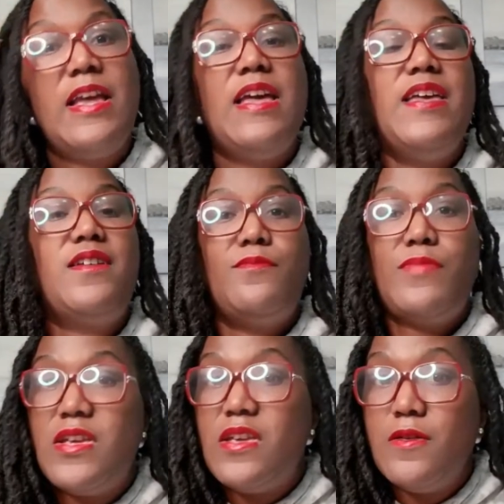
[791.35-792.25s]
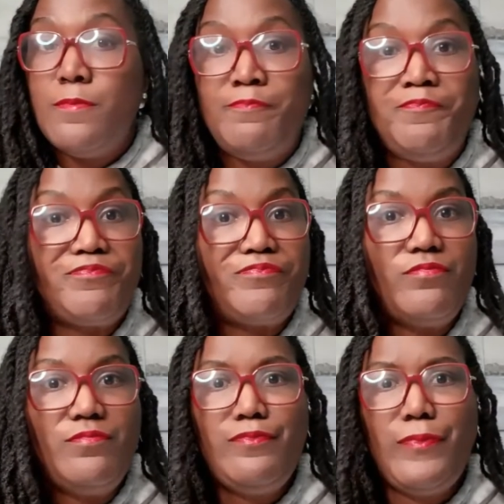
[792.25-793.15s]
It could be
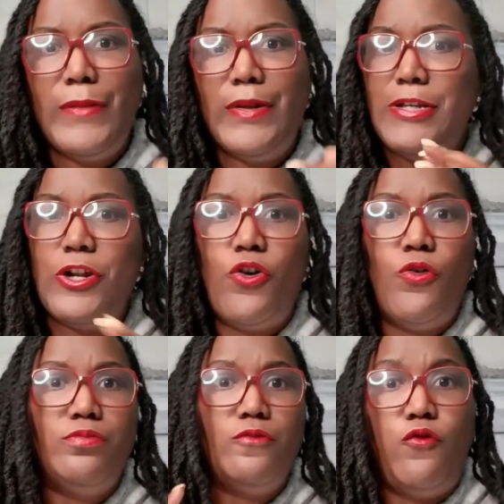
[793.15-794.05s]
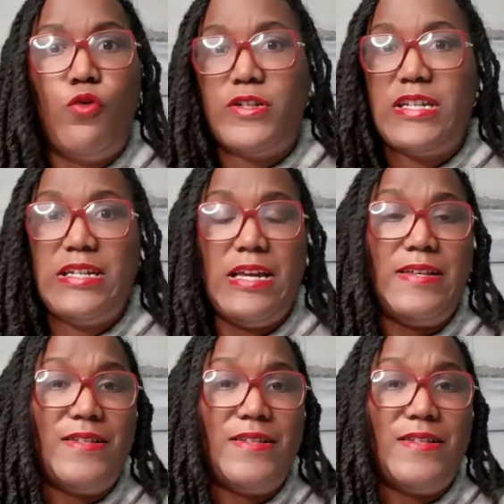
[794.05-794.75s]
14 days,